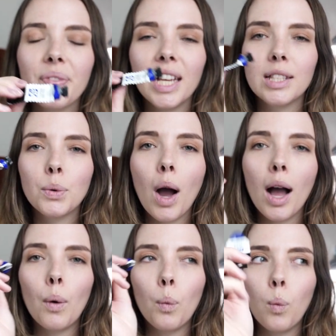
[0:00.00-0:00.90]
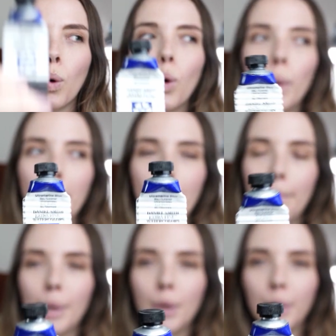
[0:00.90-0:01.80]
It's quite a warm
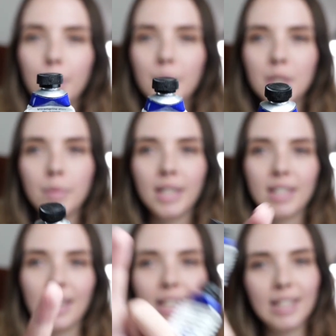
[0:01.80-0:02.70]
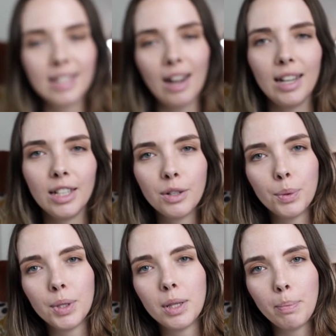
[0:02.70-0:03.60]
blue, which means it leans slightly
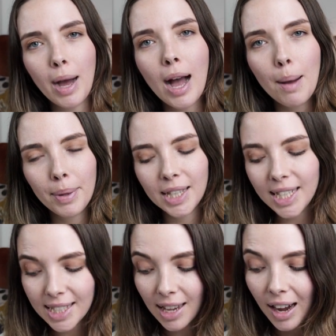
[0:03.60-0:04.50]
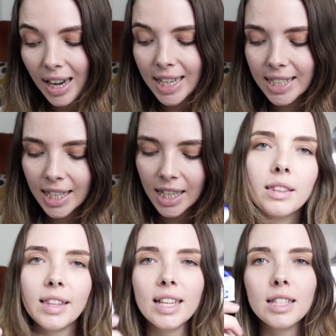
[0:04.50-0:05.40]
towards the purpley side.
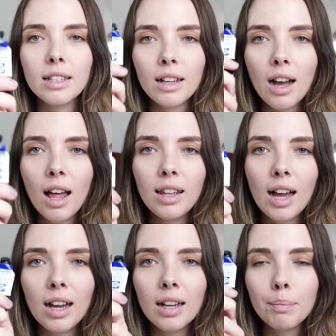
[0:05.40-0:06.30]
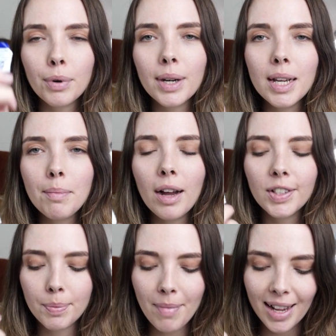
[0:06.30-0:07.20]
This colour pretty
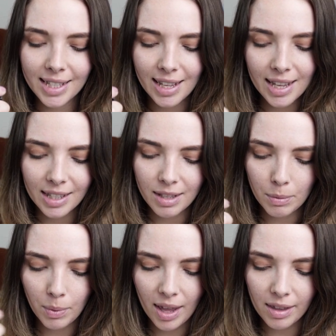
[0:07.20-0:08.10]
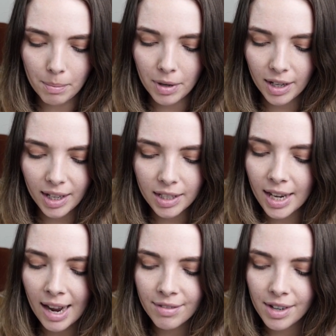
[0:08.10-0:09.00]
much mixes with, I'm looking
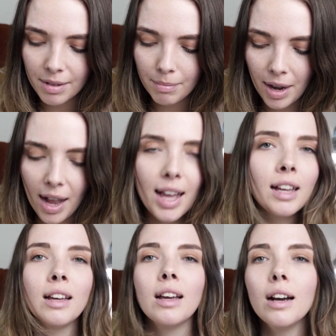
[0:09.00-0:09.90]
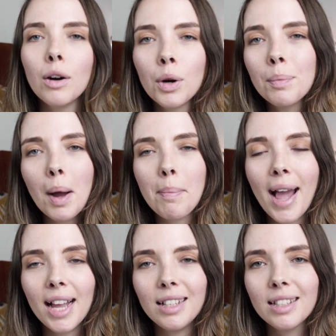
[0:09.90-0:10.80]
down at all my
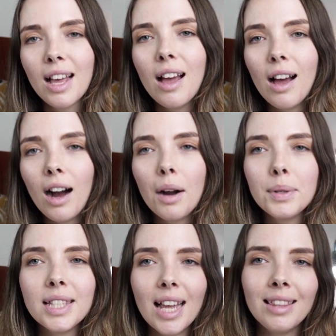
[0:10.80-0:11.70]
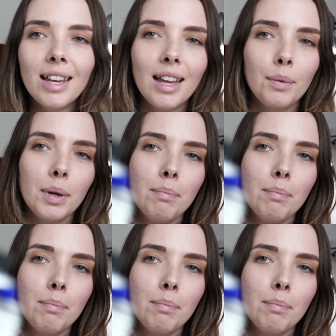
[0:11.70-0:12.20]
paints, I would say that it would